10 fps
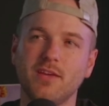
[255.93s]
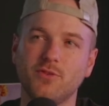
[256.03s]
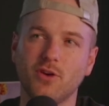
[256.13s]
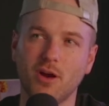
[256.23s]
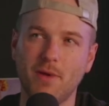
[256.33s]

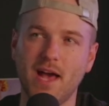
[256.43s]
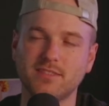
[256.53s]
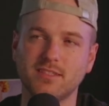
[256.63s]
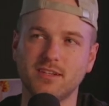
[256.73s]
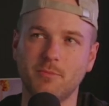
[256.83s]
aren't
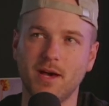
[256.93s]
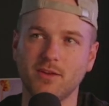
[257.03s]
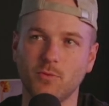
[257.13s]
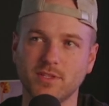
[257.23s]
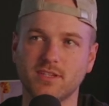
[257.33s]
passionate about
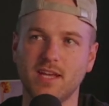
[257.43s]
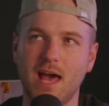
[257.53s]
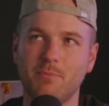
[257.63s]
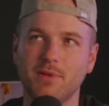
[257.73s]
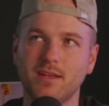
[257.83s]
it, what's going to
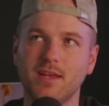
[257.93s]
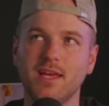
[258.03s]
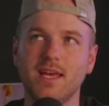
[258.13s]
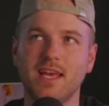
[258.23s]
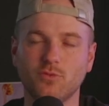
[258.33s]
happen
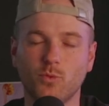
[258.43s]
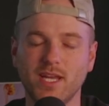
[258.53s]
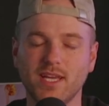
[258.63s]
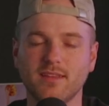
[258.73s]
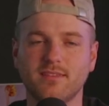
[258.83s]
is when
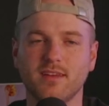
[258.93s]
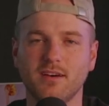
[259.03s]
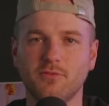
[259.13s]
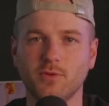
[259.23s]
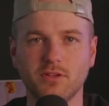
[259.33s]
it gets
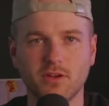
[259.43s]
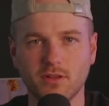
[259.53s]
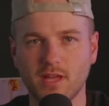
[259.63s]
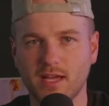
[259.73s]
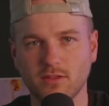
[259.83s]
tough, when you go into
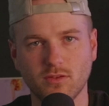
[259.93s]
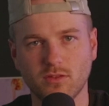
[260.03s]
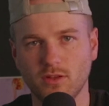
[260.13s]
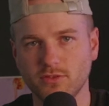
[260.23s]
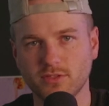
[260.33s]
like a little
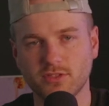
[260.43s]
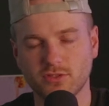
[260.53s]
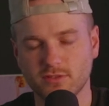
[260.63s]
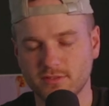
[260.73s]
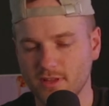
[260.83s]
closer
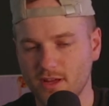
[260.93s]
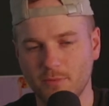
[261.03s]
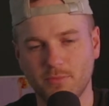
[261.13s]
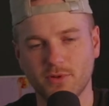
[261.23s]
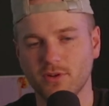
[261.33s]

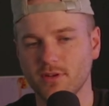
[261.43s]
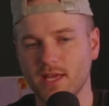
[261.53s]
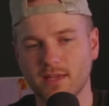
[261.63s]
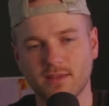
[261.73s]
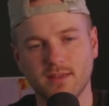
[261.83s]
slump, or
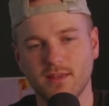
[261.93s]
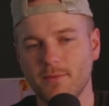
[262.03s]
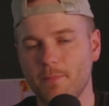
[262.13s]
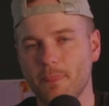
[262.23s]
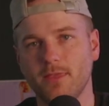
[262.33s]
like,
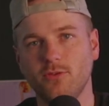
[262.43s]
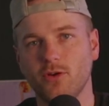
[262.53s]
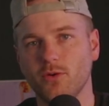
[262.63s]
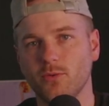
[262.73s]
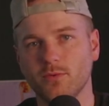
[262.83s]

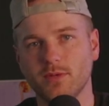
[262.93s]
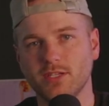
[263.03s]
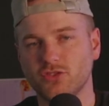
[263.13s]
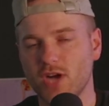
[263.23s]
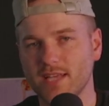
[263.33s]

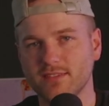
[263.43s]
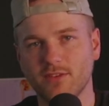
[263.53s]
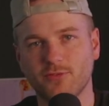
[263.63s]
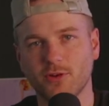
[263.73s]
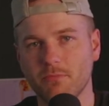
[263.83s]
it dries
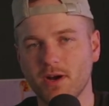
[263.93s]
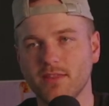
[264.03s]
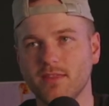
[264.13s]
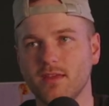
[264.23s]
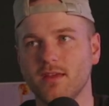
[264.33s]
up for a
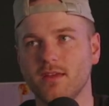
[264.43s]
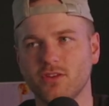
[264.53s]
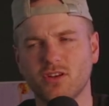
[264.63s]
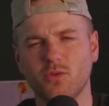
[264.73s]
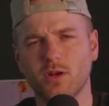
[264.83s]
month,
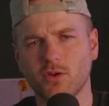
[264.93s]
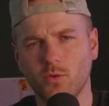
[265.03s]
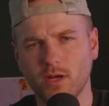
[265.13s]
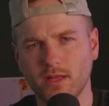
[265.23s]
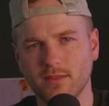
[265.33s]
you're going to want to
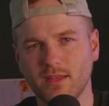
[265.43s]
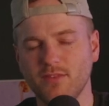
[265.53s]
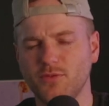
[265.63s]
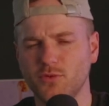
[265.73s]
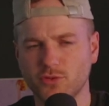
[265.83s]
quit. And
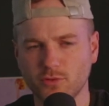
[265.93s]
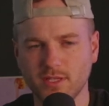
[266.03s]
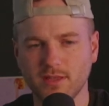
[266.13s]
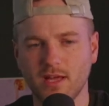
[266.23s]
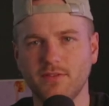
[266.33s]
if you truly
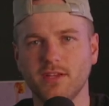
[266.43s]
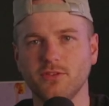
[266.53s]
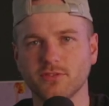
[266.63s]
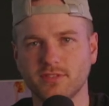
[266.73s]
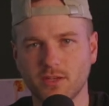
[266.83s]
love it,
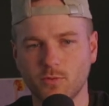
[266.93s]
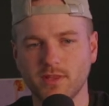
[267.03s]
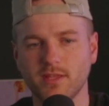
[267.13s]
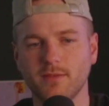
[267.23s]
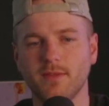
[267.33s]
you'll stick
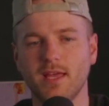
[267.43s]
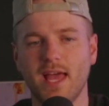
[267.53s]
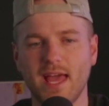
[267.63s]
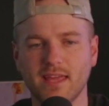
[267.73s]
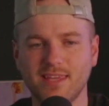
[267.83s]
with it
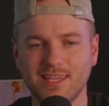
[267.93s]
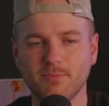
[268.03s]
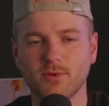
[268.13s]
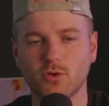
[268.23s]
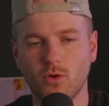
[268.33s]
and
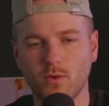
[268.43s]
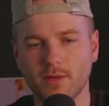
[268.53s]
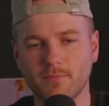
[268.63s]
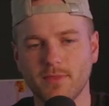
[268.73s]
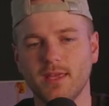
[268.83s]
keep
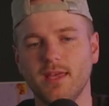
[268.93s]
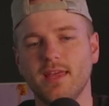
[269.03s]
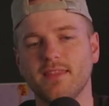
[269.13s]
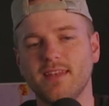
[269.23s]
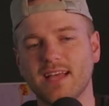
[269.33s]
going.
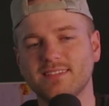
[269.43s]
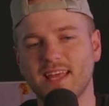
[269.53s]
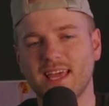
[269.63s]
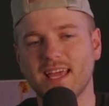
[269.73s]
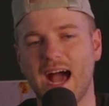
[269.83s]
The next
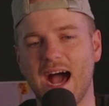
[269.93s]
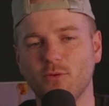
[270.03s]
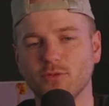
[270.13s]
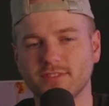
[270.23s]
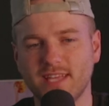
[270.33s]
thing I
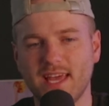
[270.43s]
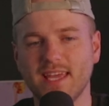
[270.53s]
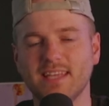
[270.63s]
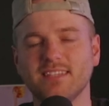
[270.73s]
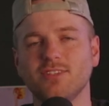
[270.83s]
will say
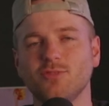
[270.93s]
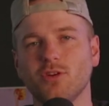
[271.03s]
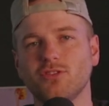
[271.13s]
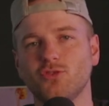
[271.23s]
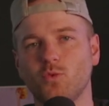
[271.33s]
is you
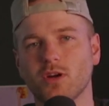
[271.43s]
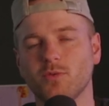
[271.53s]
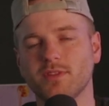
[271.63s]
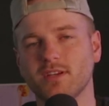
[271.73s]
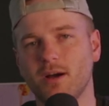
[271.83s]
want to work
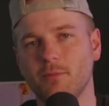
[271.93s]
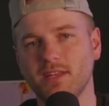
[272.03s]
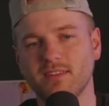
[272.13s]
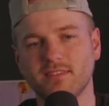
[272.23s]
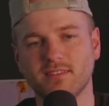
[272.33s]
with a
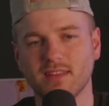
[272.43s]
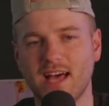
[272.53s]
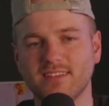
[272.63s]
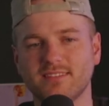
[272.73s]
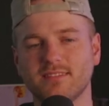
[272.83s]
company. This is the
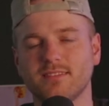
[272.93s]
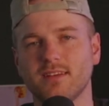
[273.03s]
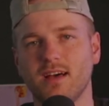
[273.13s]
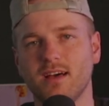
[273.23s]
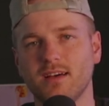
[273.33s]
last
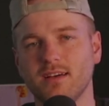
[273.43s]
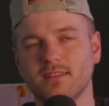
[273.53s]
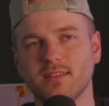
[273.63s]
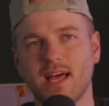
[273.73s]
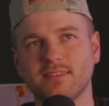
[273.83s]

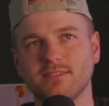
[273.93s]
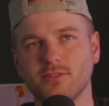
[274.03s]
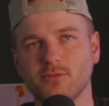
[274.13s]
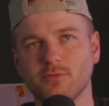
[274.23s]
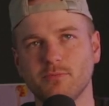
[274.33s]

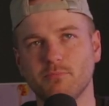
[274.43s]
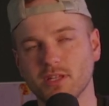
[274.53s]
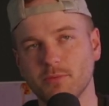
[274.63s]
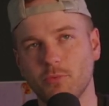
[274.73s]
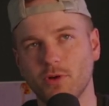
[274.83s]
little
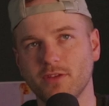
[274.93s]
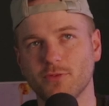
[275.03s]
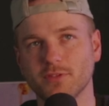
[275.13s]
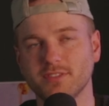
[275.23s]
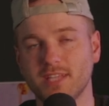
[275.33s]
bullet point
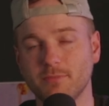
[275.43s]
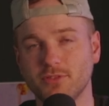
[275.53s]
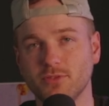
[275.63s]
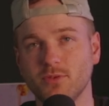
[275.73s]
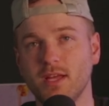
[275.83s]
for step
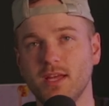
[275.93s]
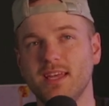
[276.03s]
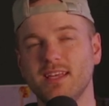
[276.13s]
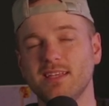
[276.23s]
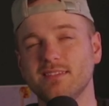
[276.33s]
2,
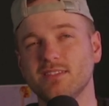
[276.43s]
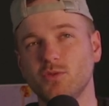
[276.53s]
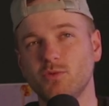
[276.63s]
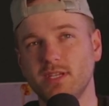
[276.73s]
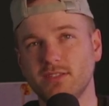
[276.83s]
is
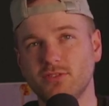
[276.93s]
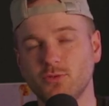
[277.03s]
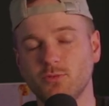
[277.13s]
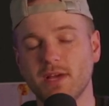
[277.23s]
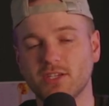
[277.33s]
you need
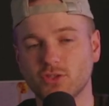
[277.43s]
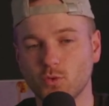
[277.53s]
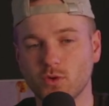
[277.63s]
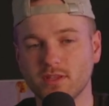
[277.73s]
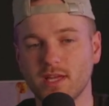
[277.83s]
to make
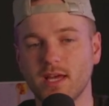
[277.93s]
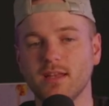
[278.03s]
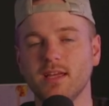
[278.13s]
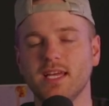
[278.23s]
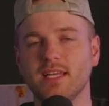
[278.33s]
sure that
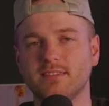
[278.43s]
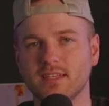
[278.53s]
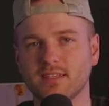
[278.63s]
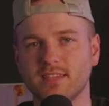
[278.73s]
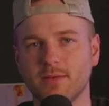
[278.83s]
it's an
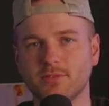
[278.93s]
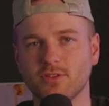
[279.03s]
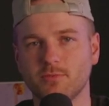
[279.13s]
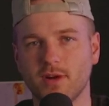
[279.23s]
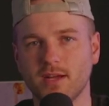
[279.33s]

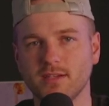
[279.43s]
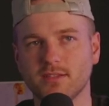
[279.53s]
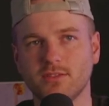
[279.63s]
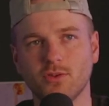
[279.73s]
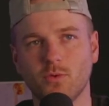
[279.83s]
exceptional
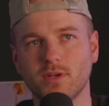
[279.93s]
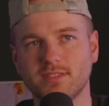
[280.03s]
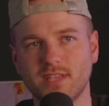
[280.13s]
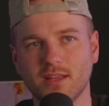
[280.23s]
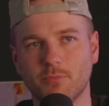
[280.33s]
product. You don't want to
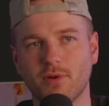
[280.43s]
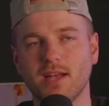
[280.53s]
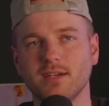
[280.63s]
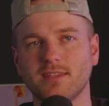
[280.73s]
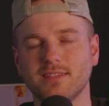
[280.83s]
sell a
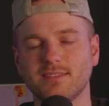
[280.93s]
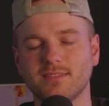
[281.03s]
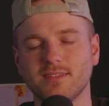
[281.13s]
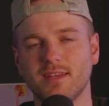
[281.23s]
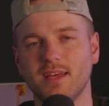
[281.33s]
product that's
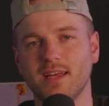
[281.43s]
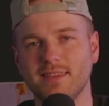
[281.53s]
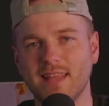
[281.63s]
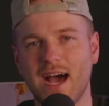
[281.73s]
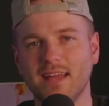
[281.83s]

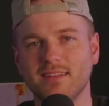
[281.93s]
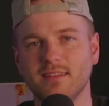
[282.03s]
not